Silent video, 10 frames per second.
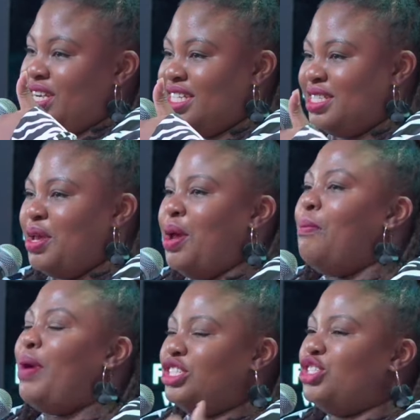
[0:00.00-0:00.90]
right?
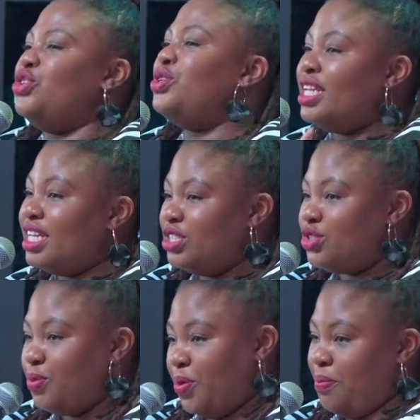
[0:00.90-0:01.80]
But you need
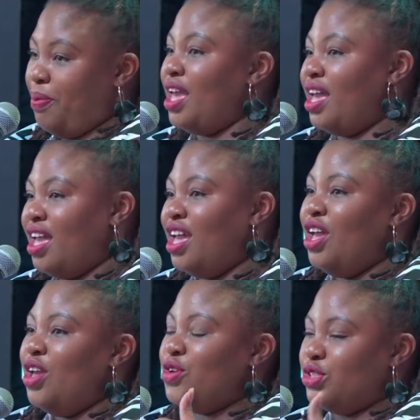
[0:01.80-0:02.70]
to prepare
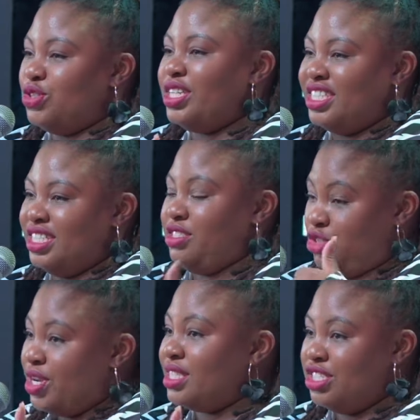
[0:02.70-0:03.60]
your
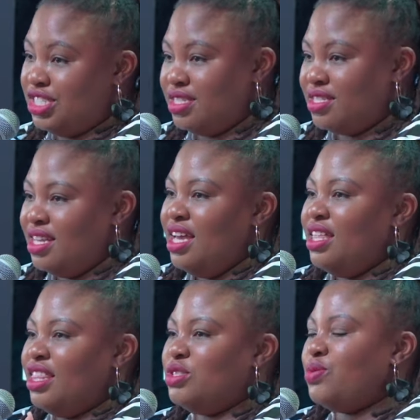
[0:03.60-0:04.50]
strategies.
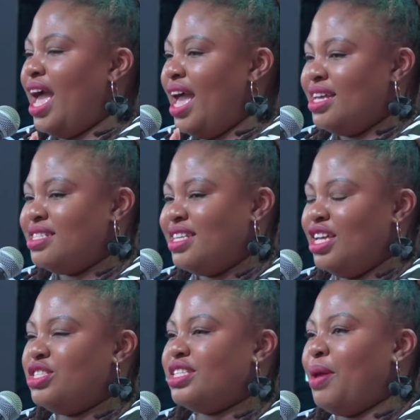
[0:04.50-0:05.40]
That's why I
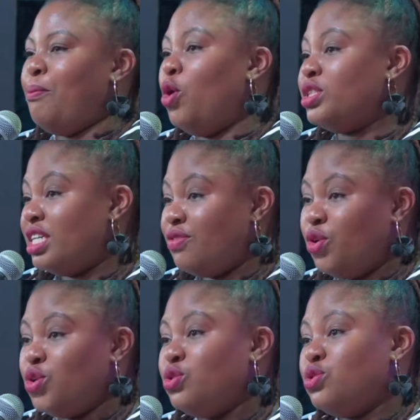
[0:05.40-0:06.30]
say it's important
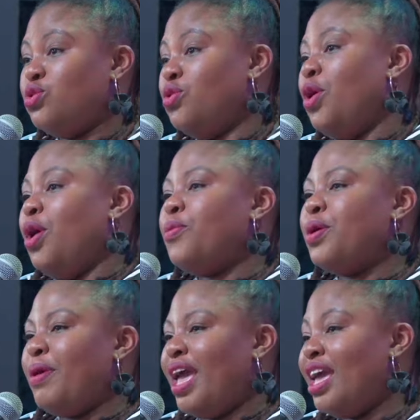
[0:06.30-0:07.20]
for you to
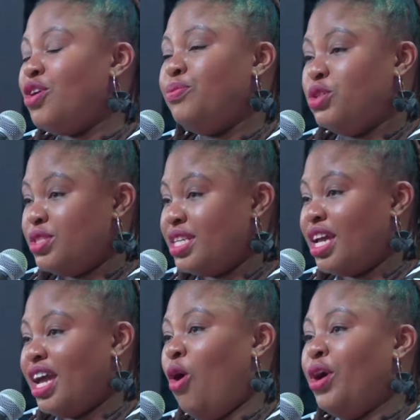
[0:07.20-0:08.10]
prepare your
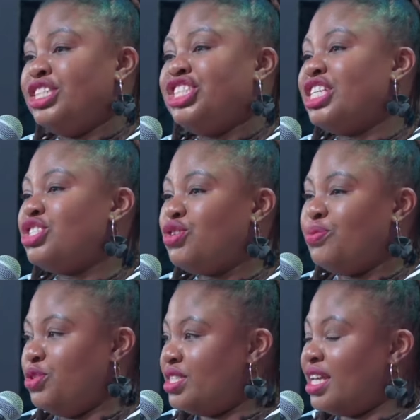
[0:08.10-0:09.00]
music or ingest your
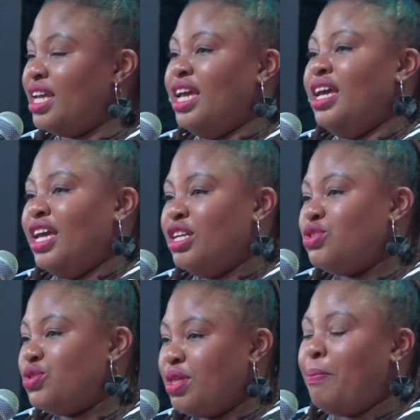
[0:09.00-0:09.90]
music
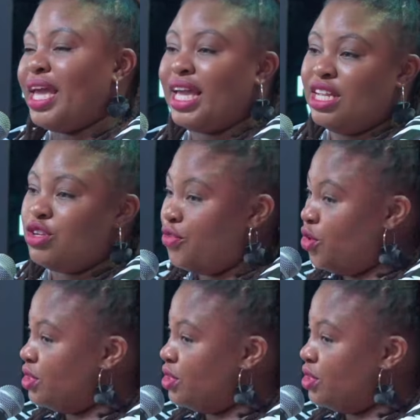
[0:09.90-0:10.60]
into the back end of